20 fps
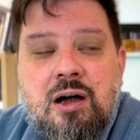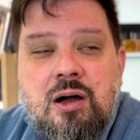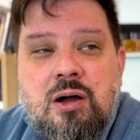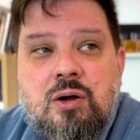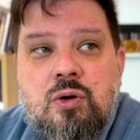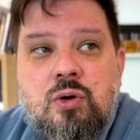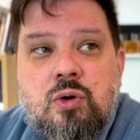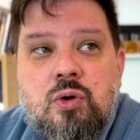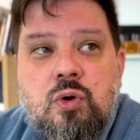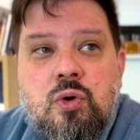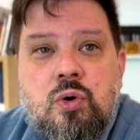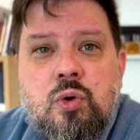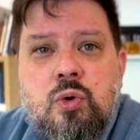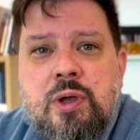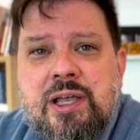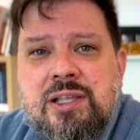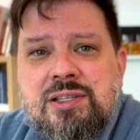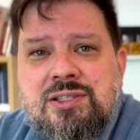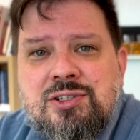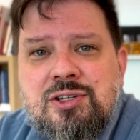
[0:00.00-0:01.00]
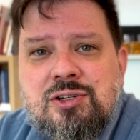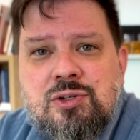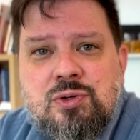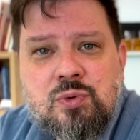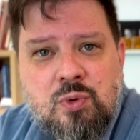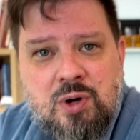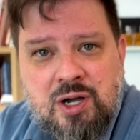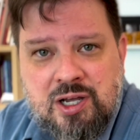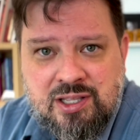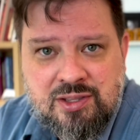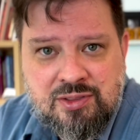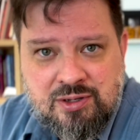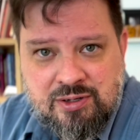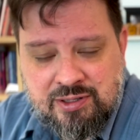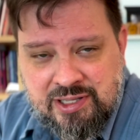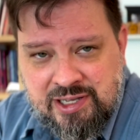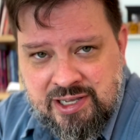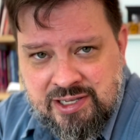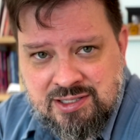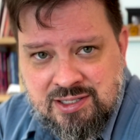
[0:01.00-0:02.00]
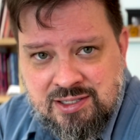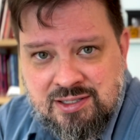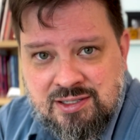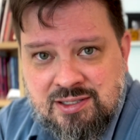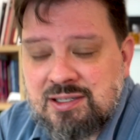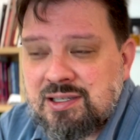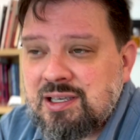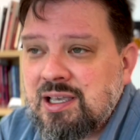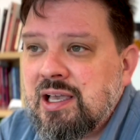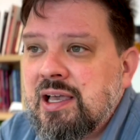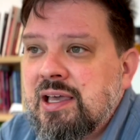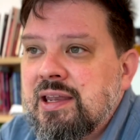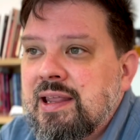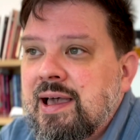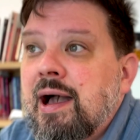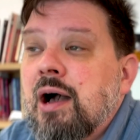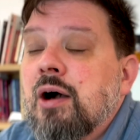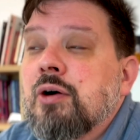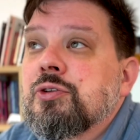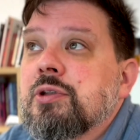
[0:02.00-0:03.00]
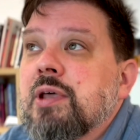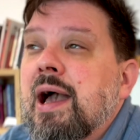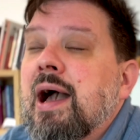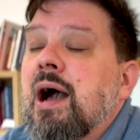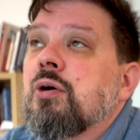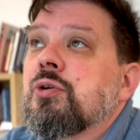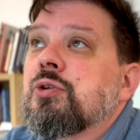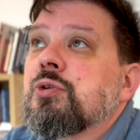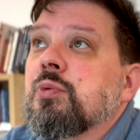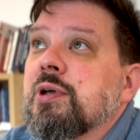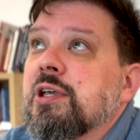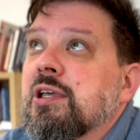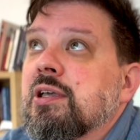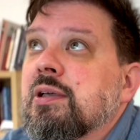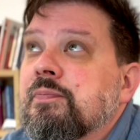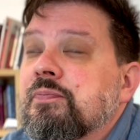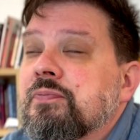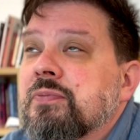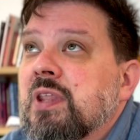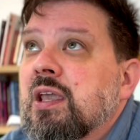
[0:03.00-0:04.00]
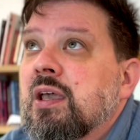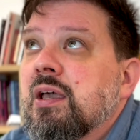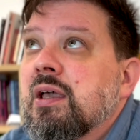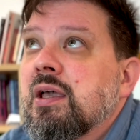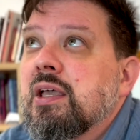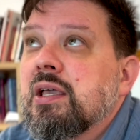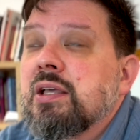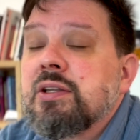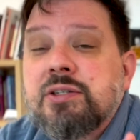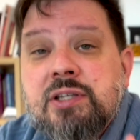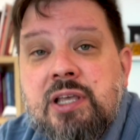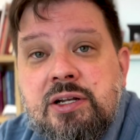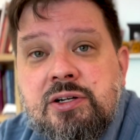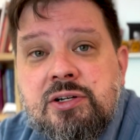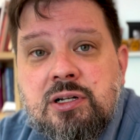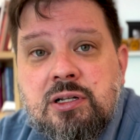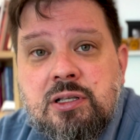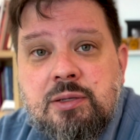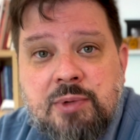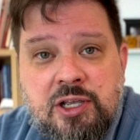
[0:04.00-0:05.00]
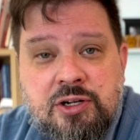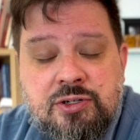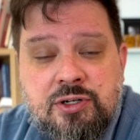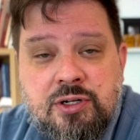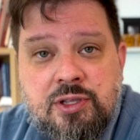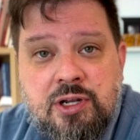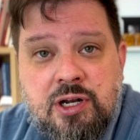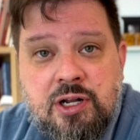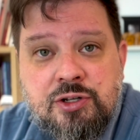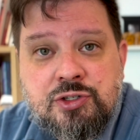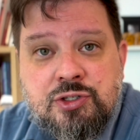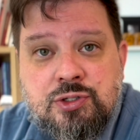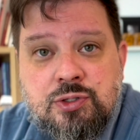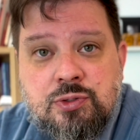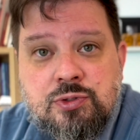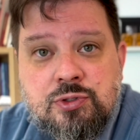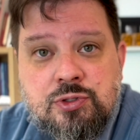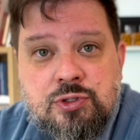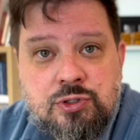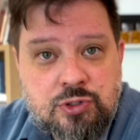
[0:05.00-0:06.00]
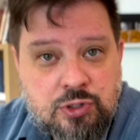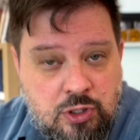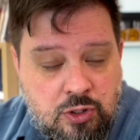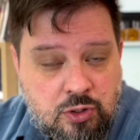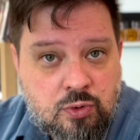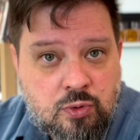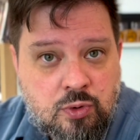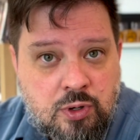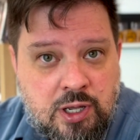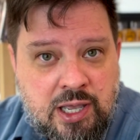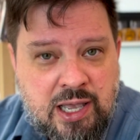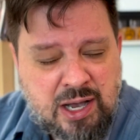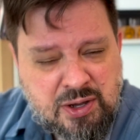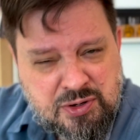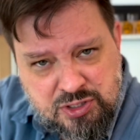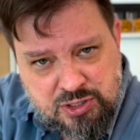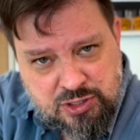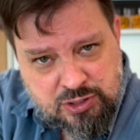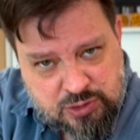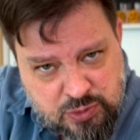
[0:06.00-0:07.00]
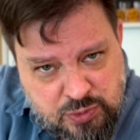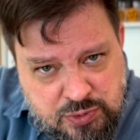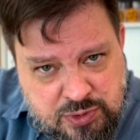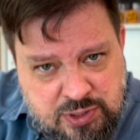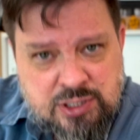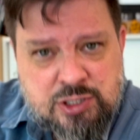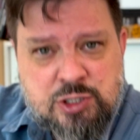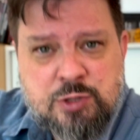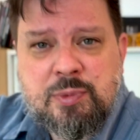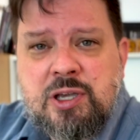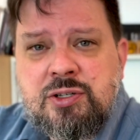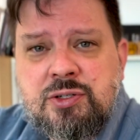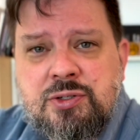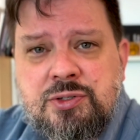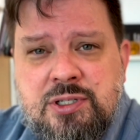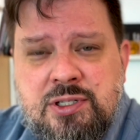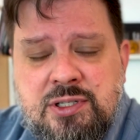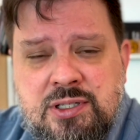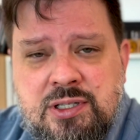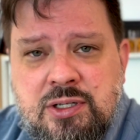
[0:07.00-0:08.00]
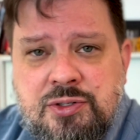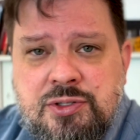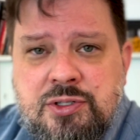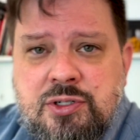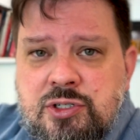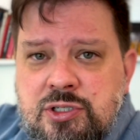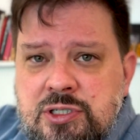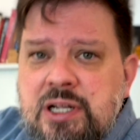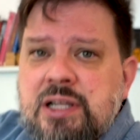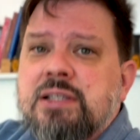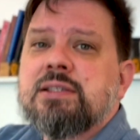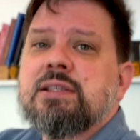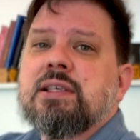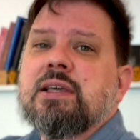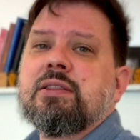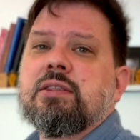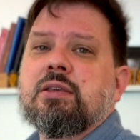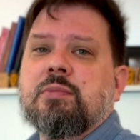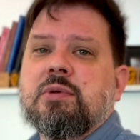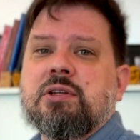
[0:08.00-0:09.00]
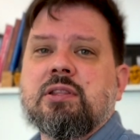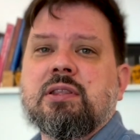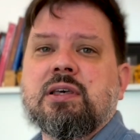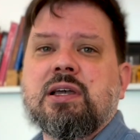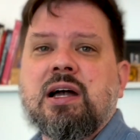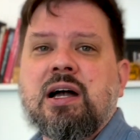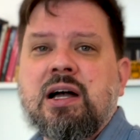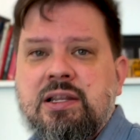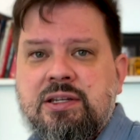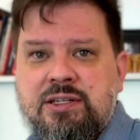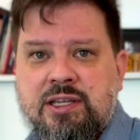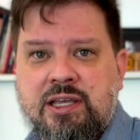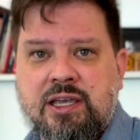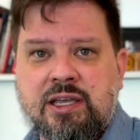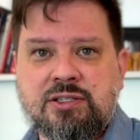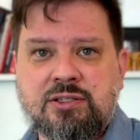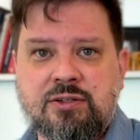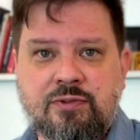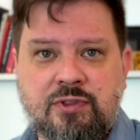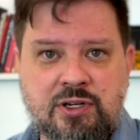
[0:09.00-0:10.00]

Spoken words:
who gets to do what in their classes, and how do we intentionally make sure that our students know how to use these specialty skills and translate them into the context of their